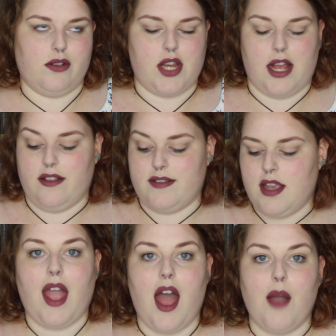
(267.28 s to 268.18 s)
called shelves,
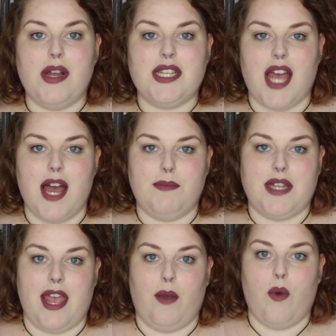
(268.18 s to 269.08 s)
I want to
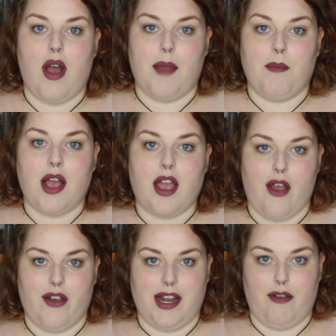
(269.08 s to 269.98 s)
update what I'm
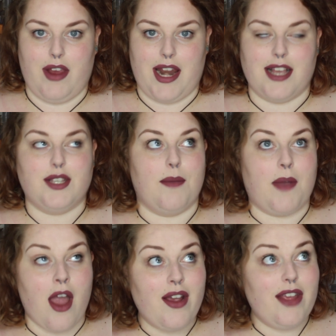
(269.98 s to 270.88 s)
currently reading. So I'm
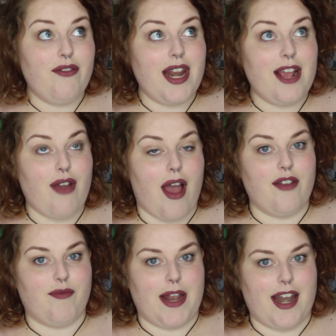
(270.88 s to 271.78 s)
currently reading
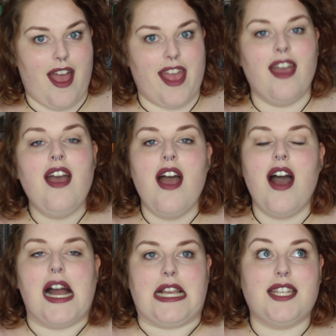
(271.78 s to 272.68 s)
Crown of Midnight.
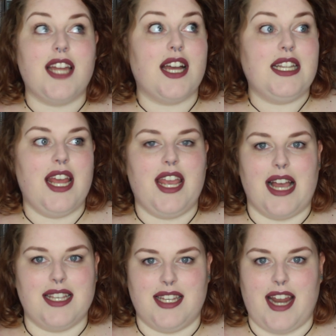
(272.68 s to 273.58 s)
I started it
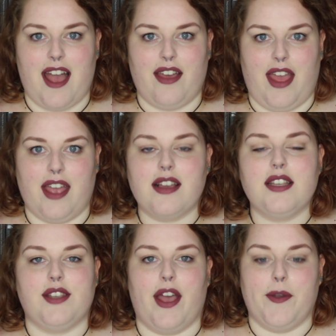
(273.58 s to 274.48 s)
yesterday, I think,
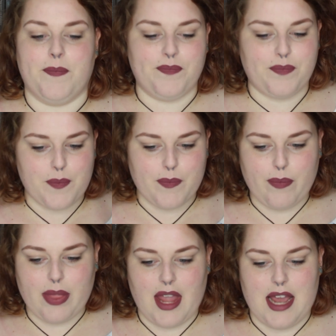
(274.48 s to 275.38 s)
so
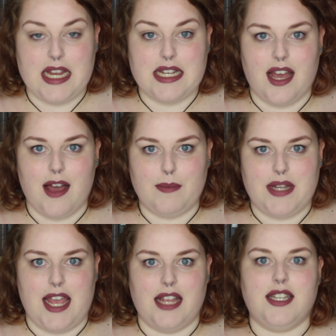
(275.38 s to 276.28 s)
I need to
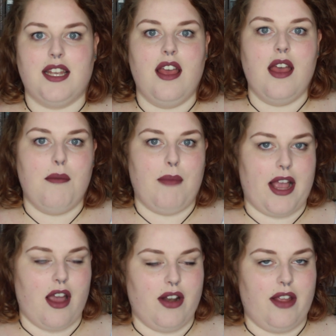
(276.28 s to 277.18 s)
update
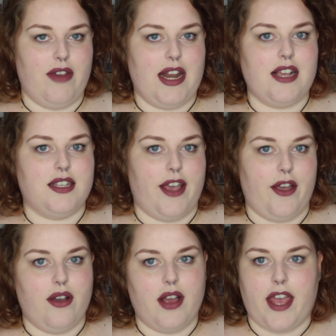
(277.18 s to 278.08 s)
my currently reading.
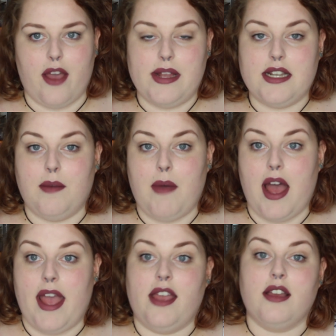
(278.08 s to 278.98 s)
So I go into
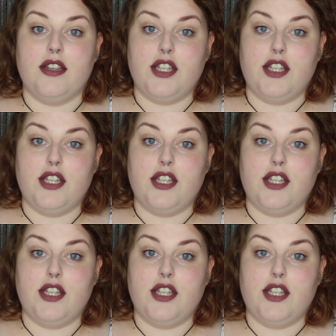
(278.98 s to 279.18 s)
my